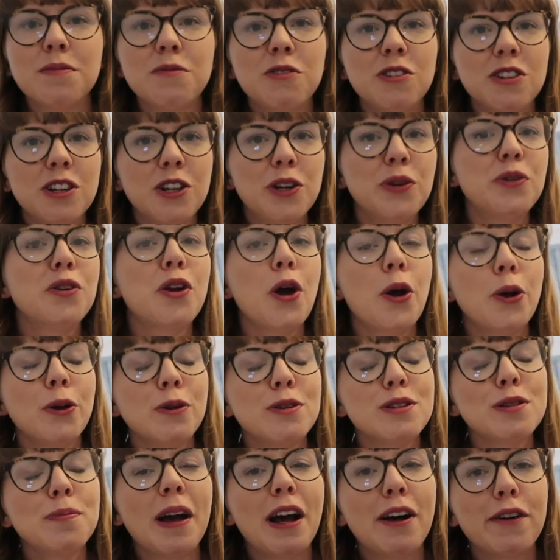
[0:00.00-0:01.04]
someone who
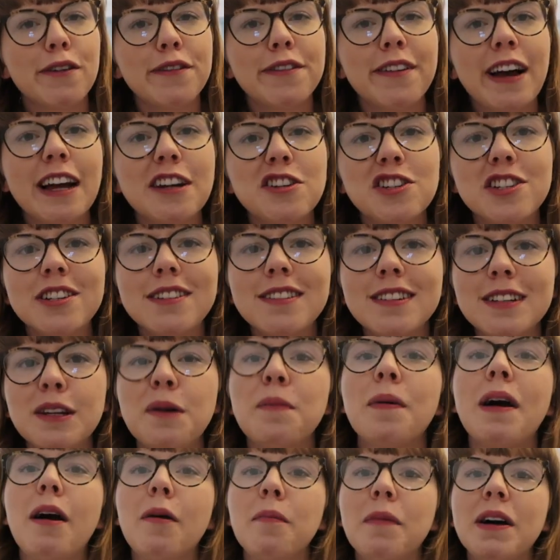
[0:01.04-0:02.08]
knows about fashion,
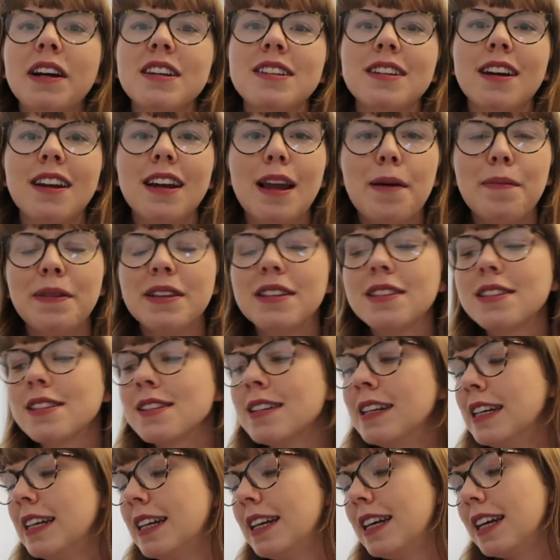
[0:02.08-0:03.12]
about my dilemmas,
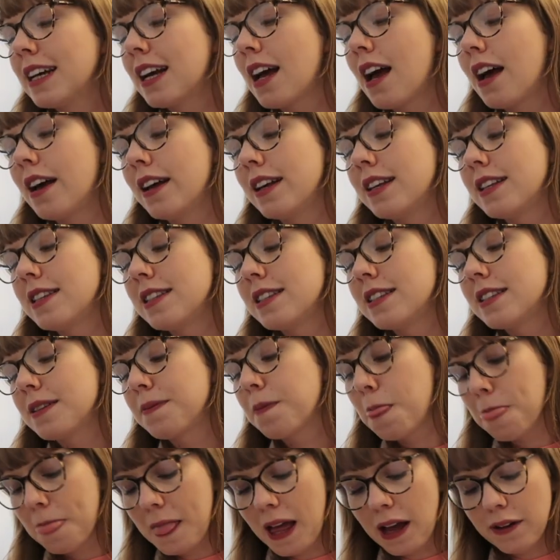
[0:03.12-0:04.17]
because
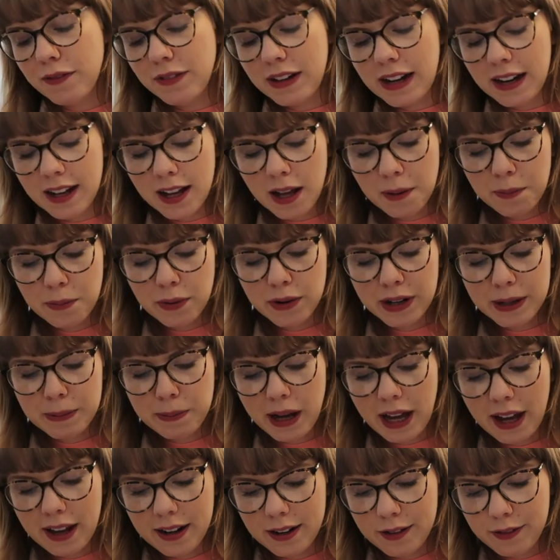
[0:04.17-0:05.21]
I feel like I'm pretty
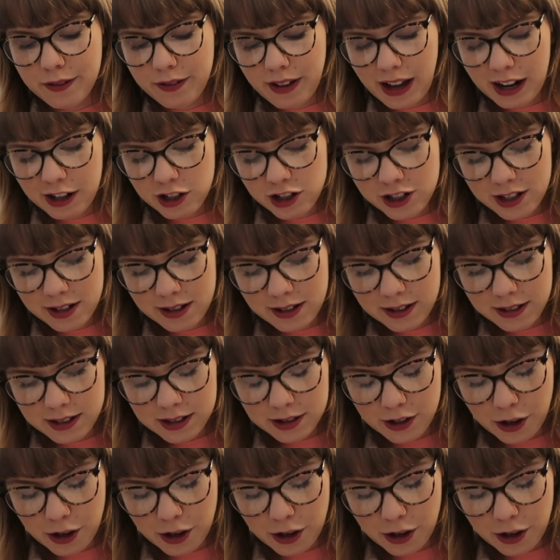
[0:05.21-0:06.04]
bad at fashion.